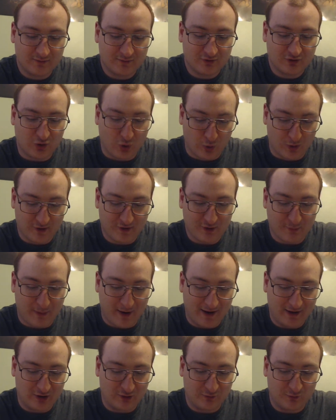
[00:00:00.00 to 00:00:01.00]
towards the
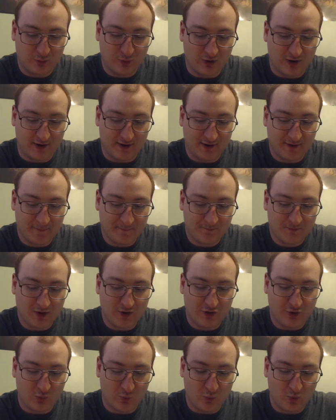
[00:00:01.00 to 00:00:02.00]
pile of wood.
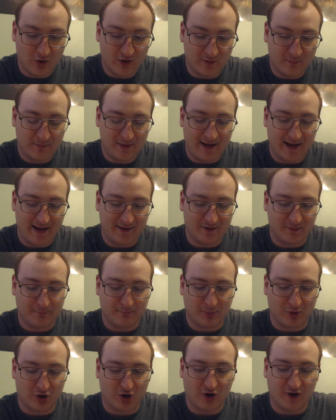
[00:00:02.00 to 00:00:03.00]
The wood began to
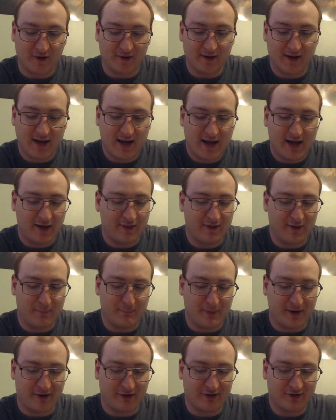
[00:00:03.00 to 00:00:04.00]
burn, and the
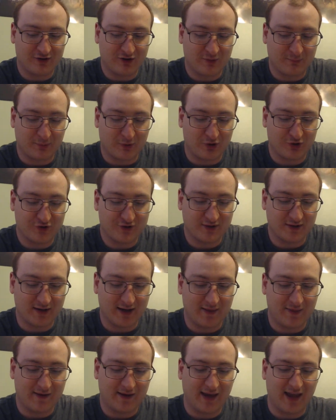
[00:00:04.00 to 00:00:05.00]
appearance of the person
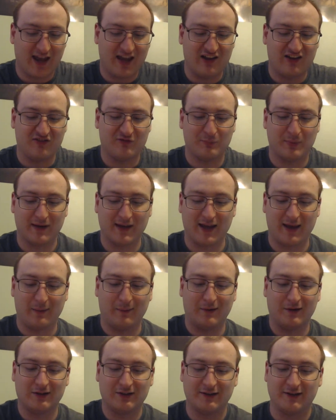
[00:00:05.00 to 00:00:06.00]
in the cave became
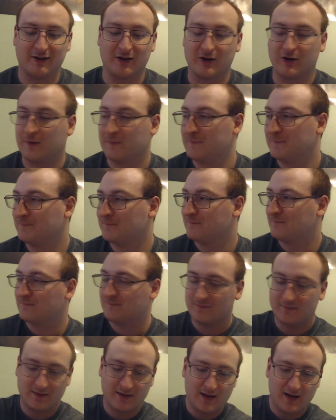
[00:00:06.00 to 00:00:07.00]
clear.
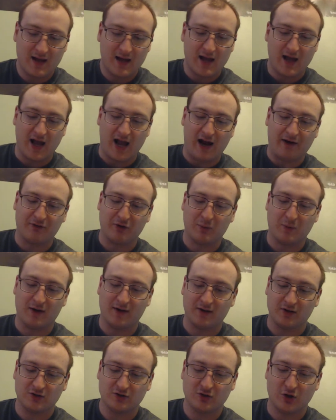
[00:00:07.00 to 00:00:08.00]

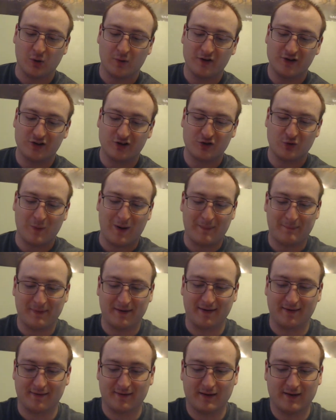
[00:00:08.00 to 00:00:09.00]
"Everyone, lower your
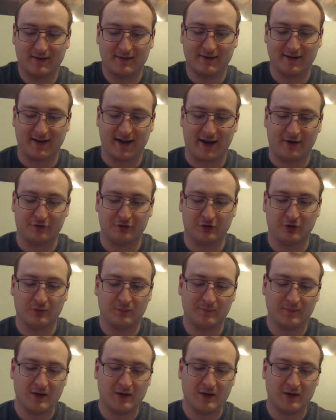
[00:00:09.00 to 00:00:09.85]
weapons," said Andrew.